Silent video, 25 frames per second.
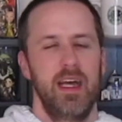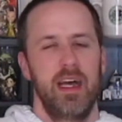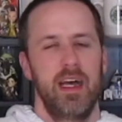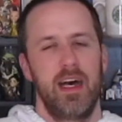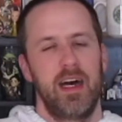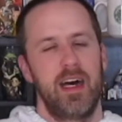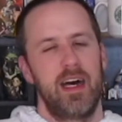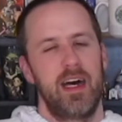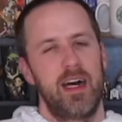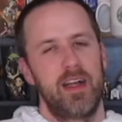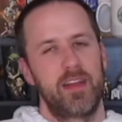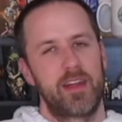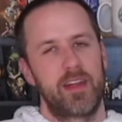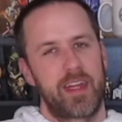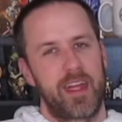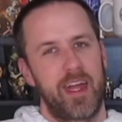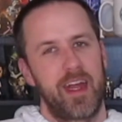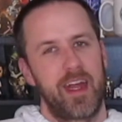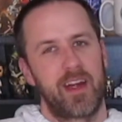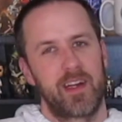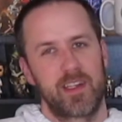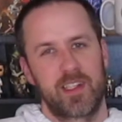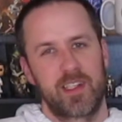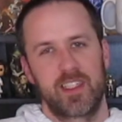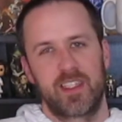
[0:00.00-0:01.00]
Uh, the
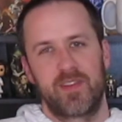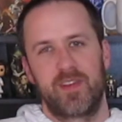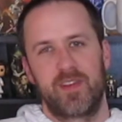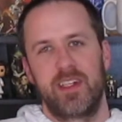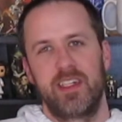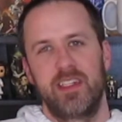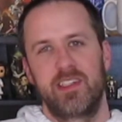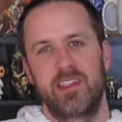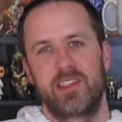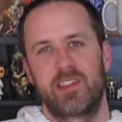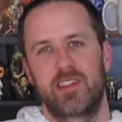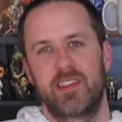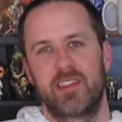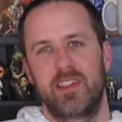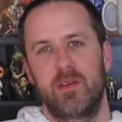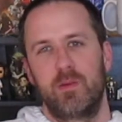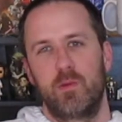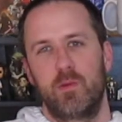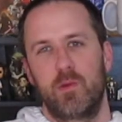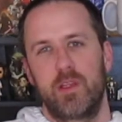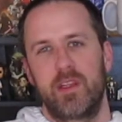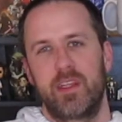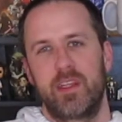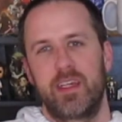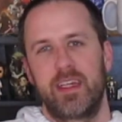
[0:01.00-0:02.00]
characters were interesting.
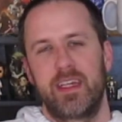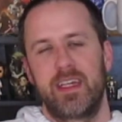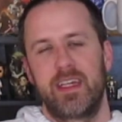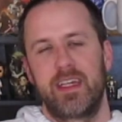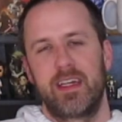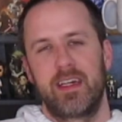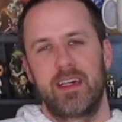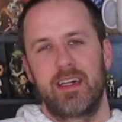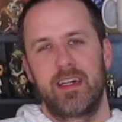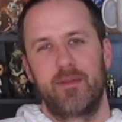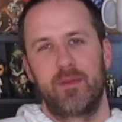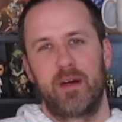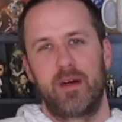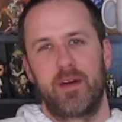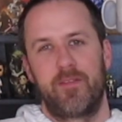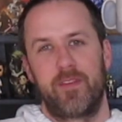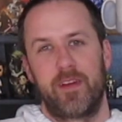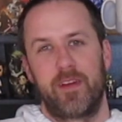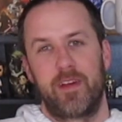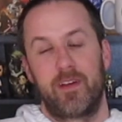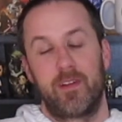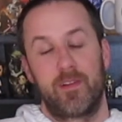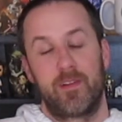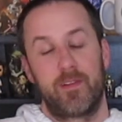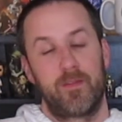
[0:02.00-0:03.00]
One thing um, I
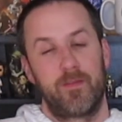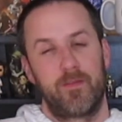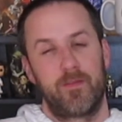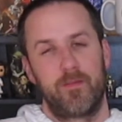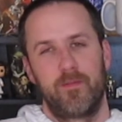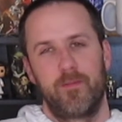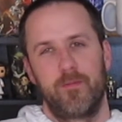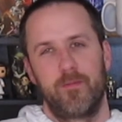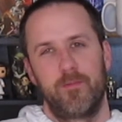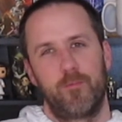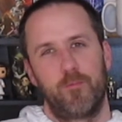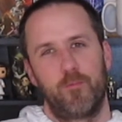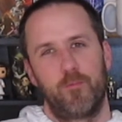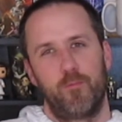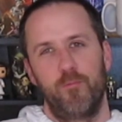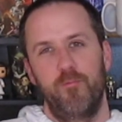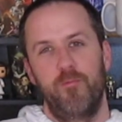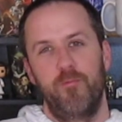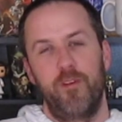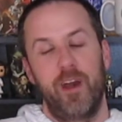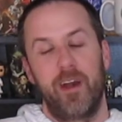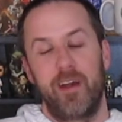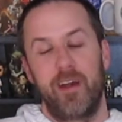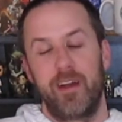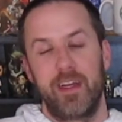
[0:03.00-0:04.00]
found
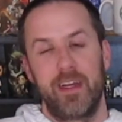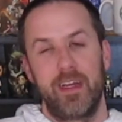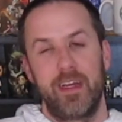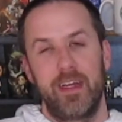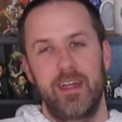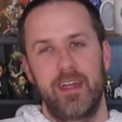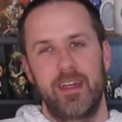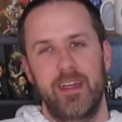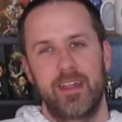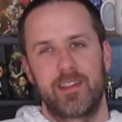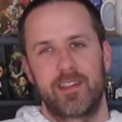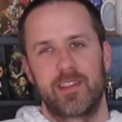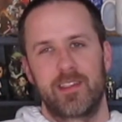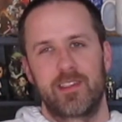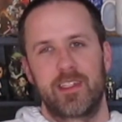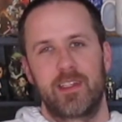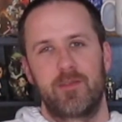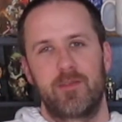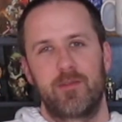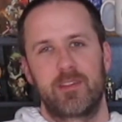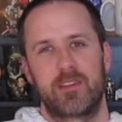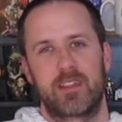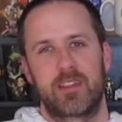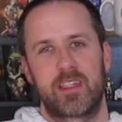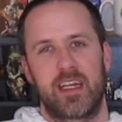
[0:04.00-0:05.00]
very interesting
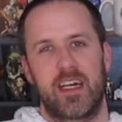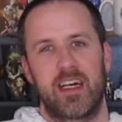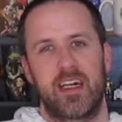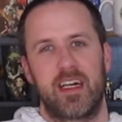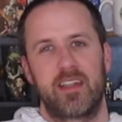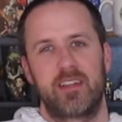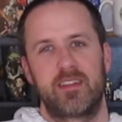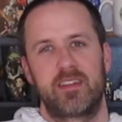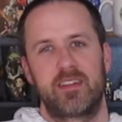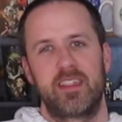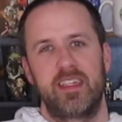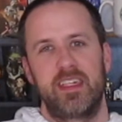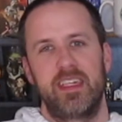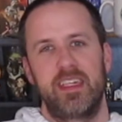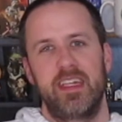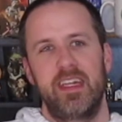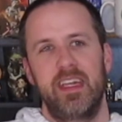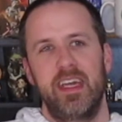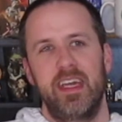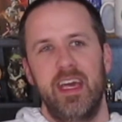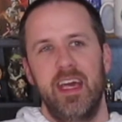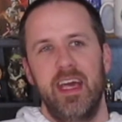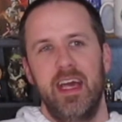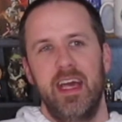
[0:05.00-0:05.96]
was to kind of see